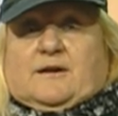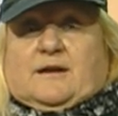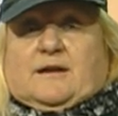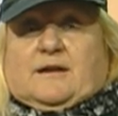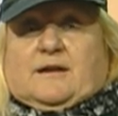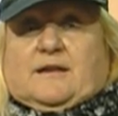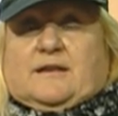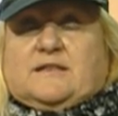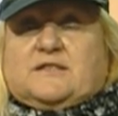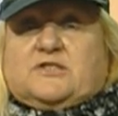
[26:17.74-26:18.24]

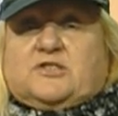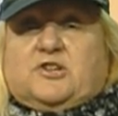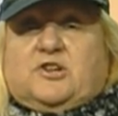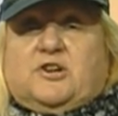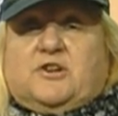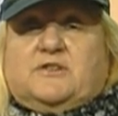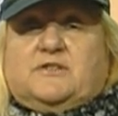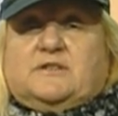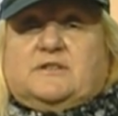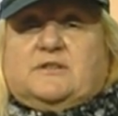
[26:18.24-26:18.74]

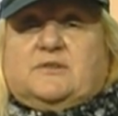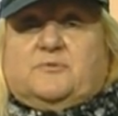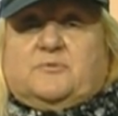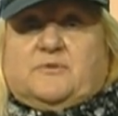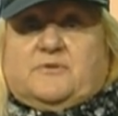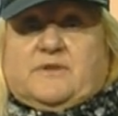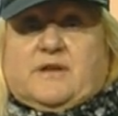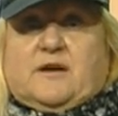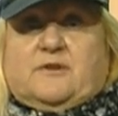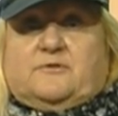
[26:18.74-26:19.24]
internally
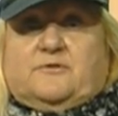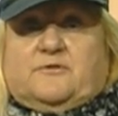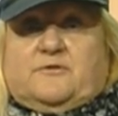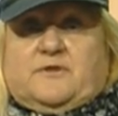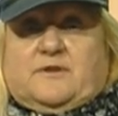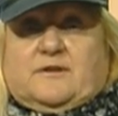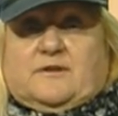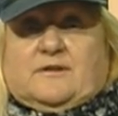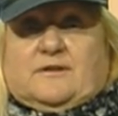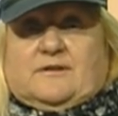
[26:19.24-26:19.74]
without
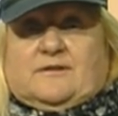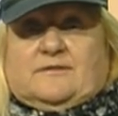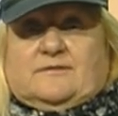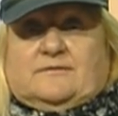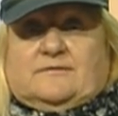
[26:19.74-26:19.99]
fear.